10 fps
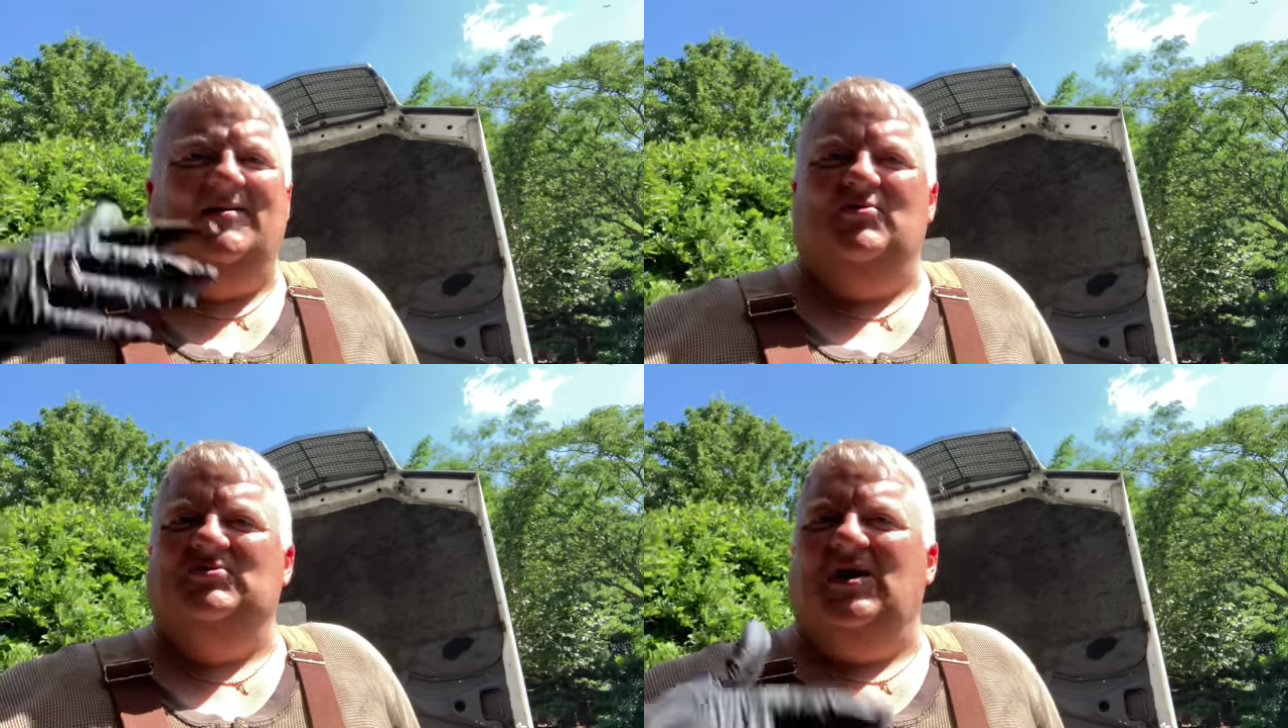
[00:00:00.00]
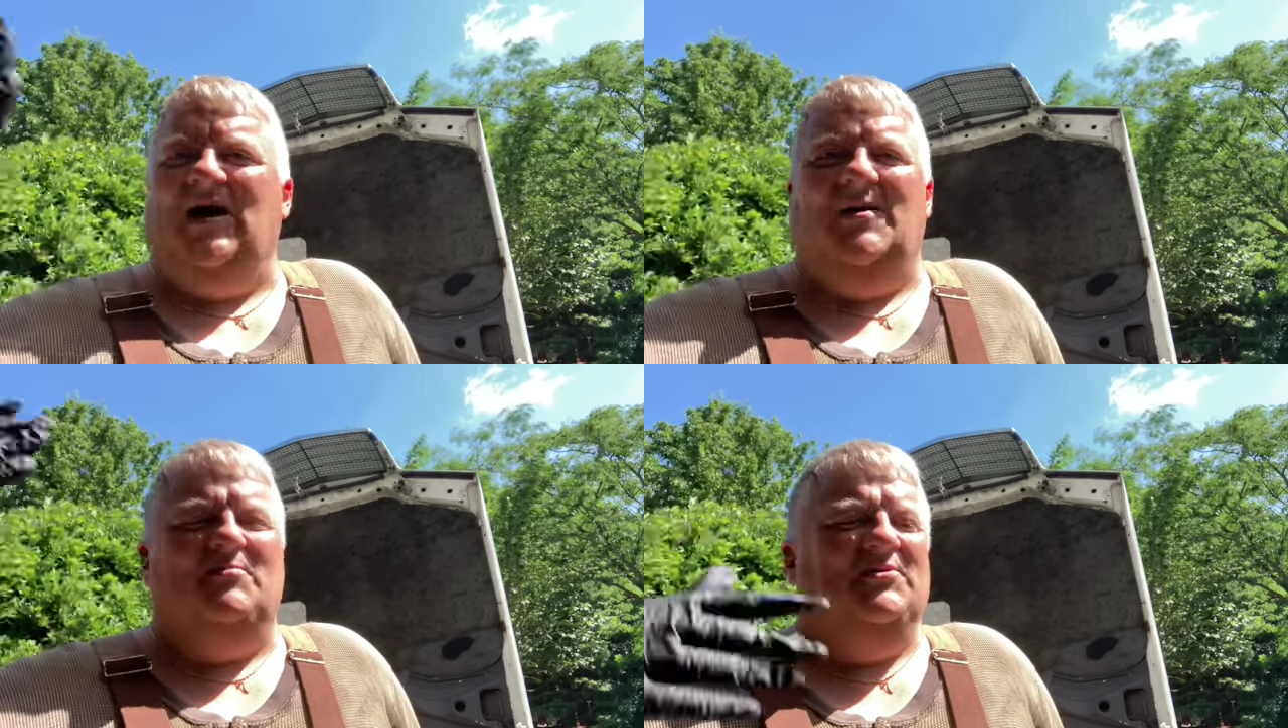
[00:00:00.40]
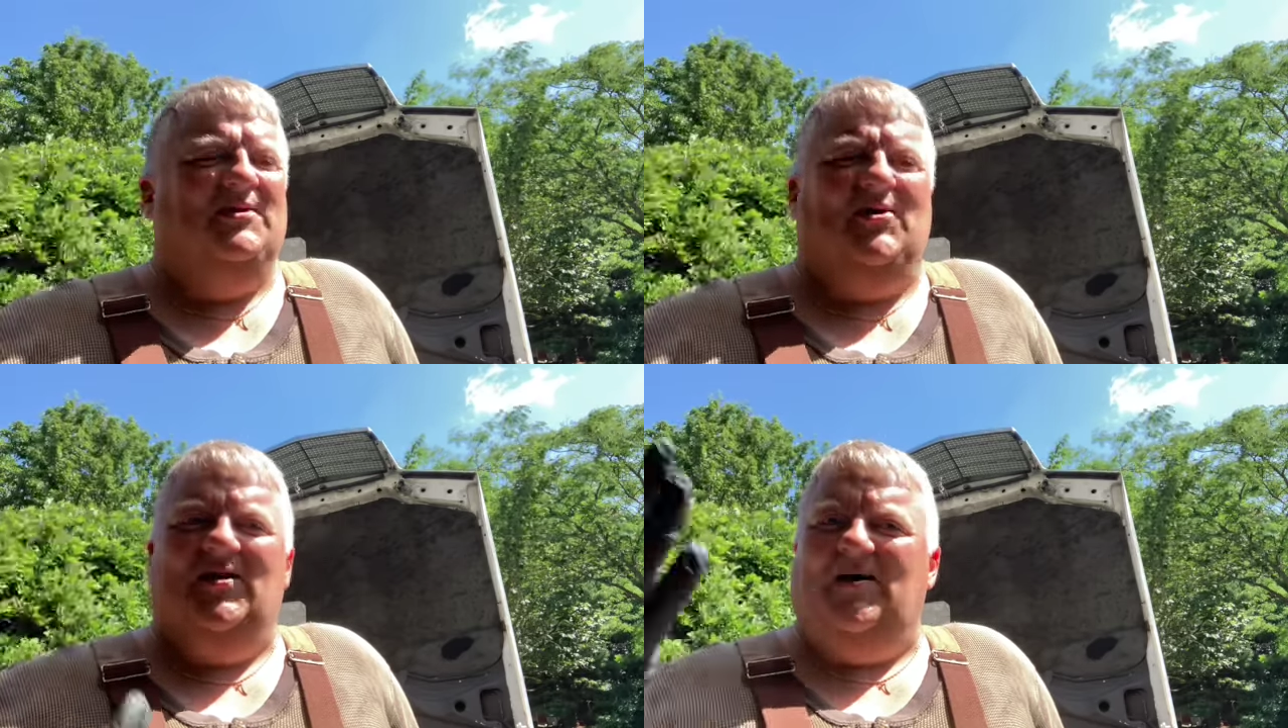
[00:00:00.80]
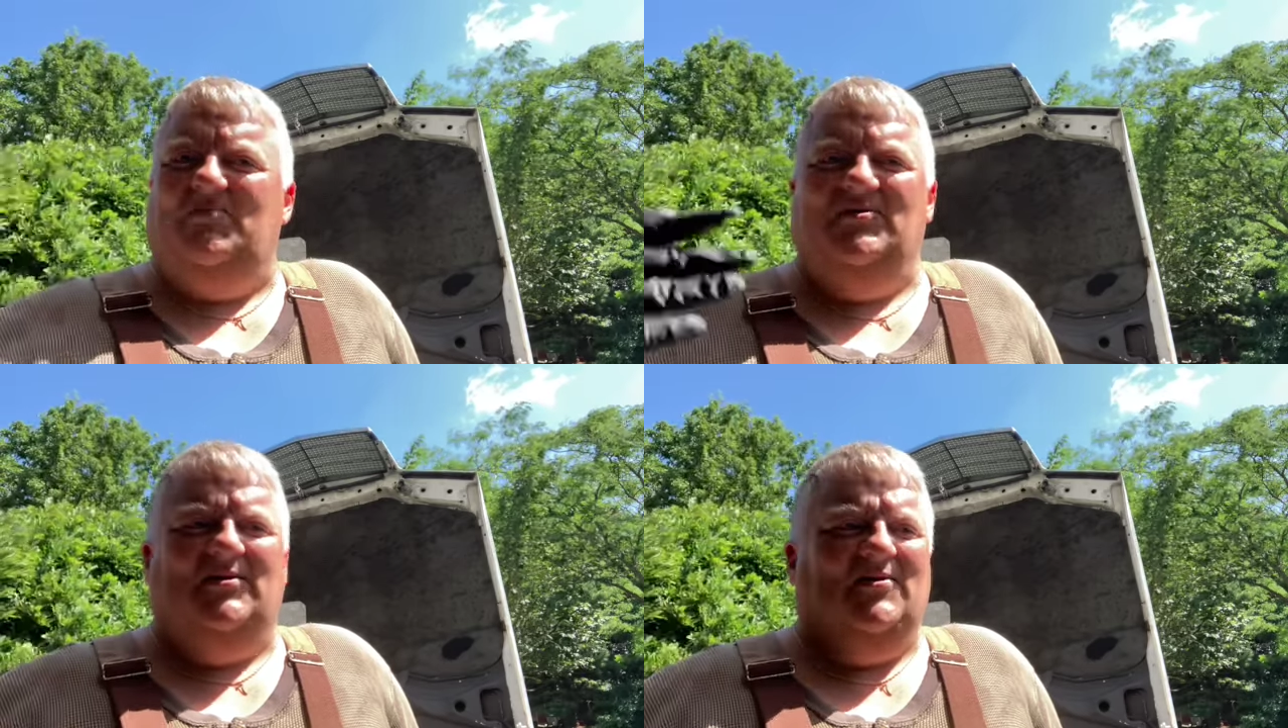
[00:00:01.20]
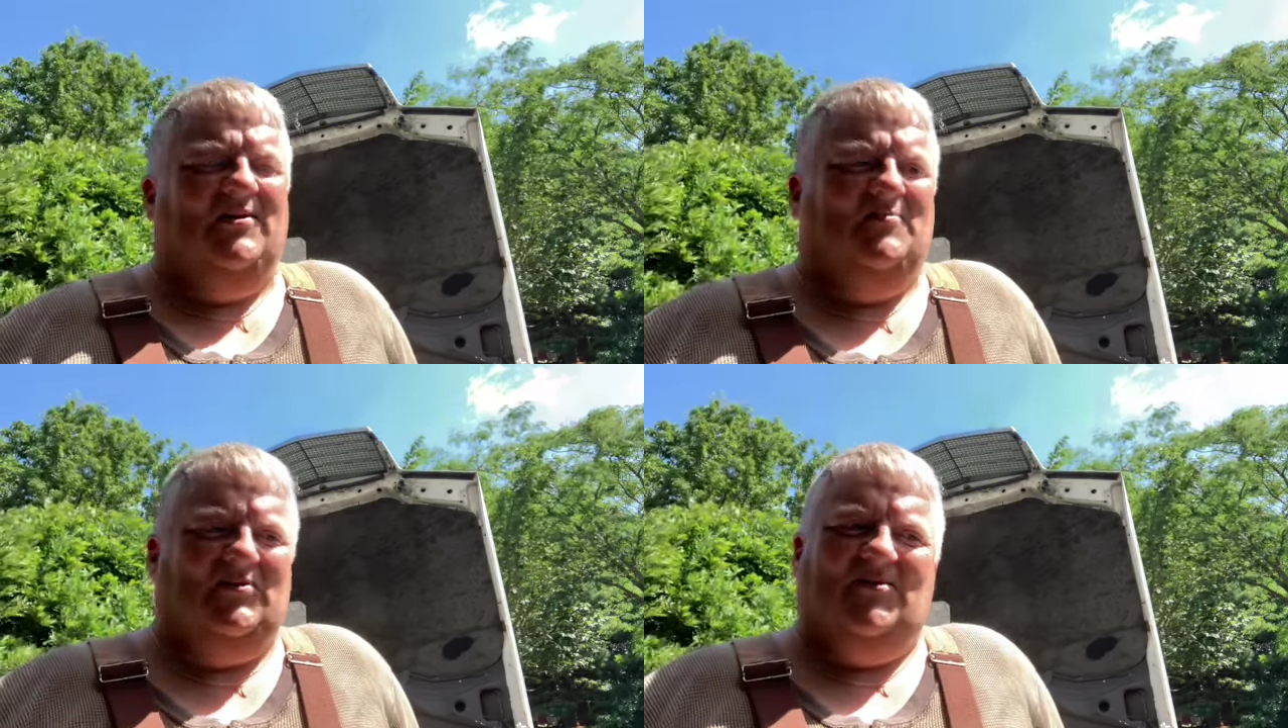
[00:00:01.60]
It was up and down, up and down,
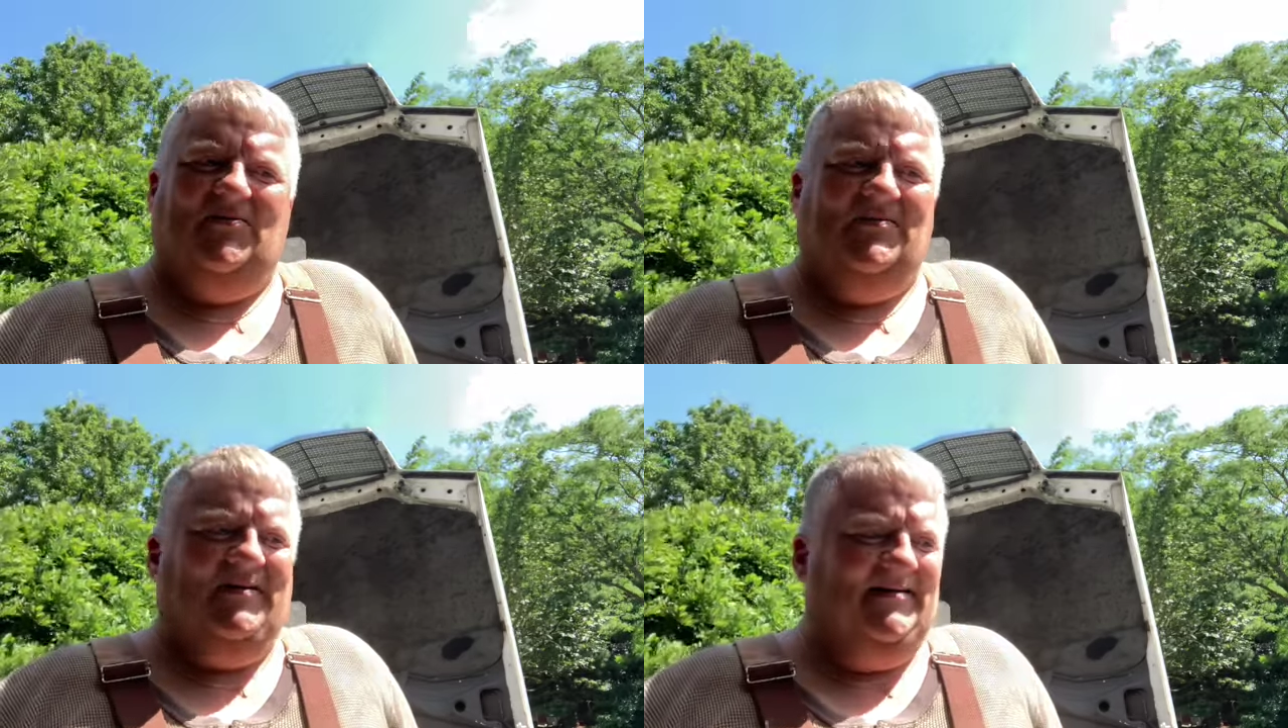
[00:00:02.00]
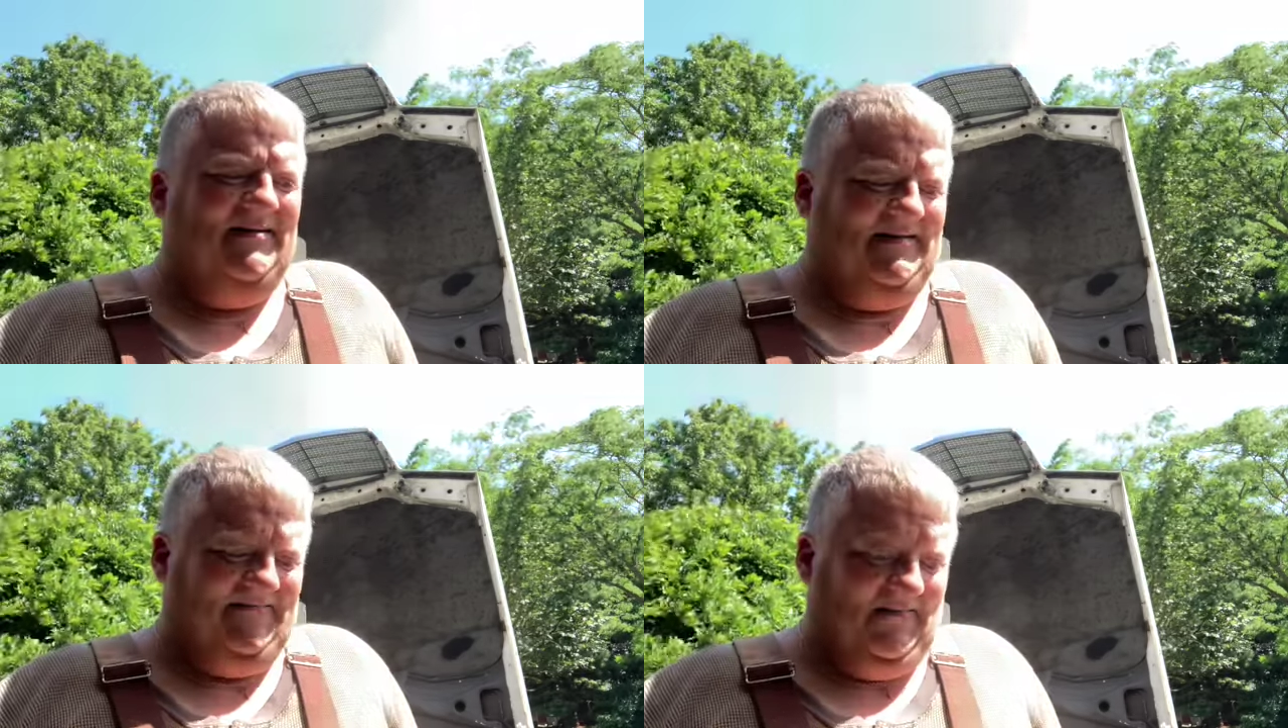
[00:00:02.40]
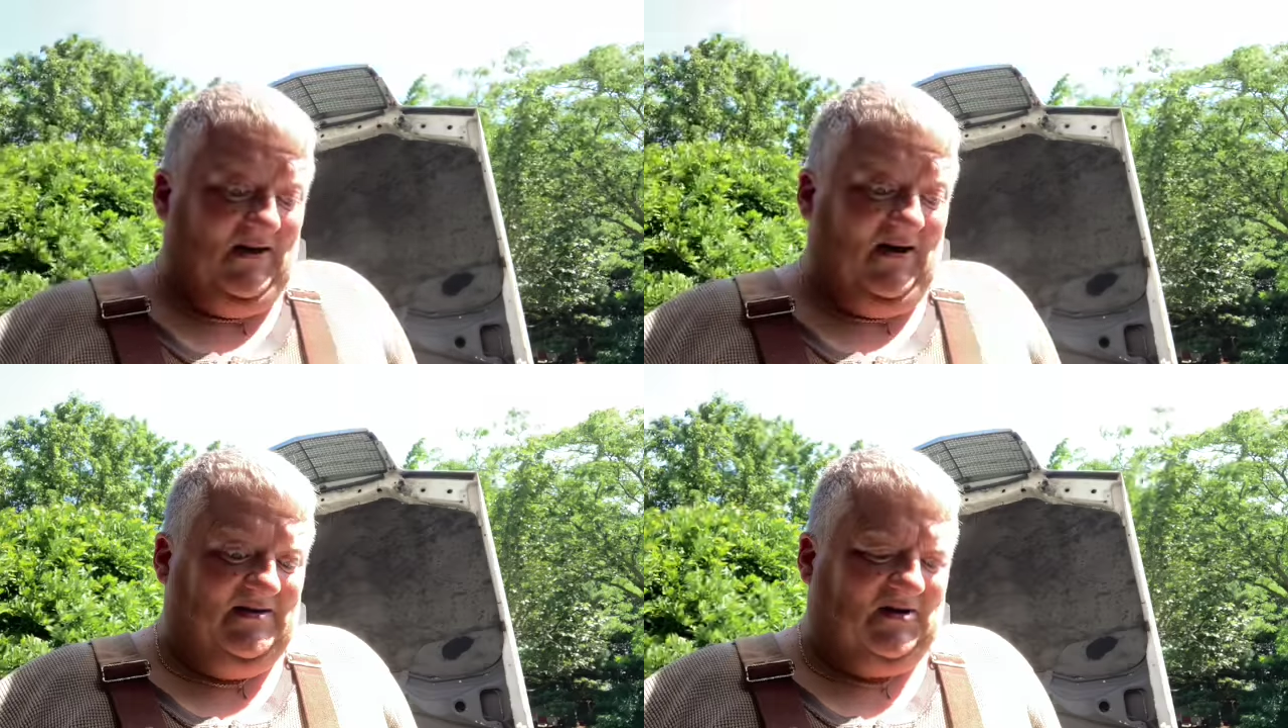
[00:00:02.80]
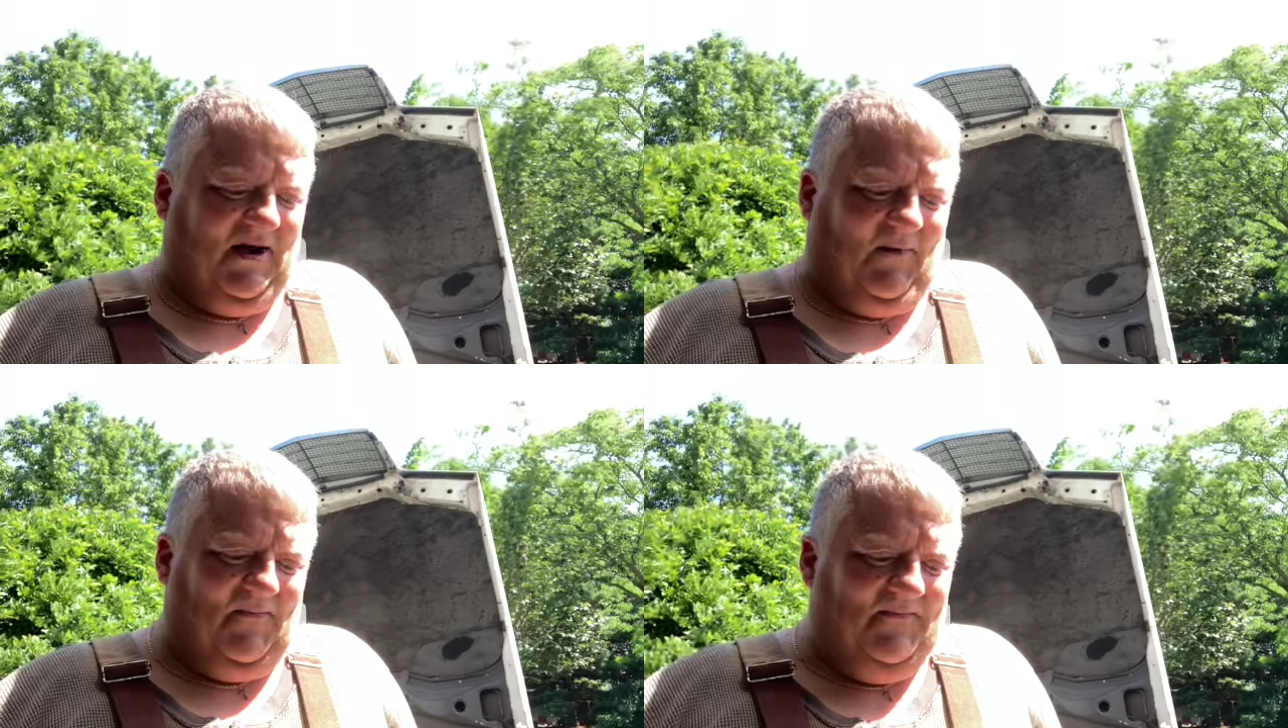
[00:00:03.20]
up and down, the light scale.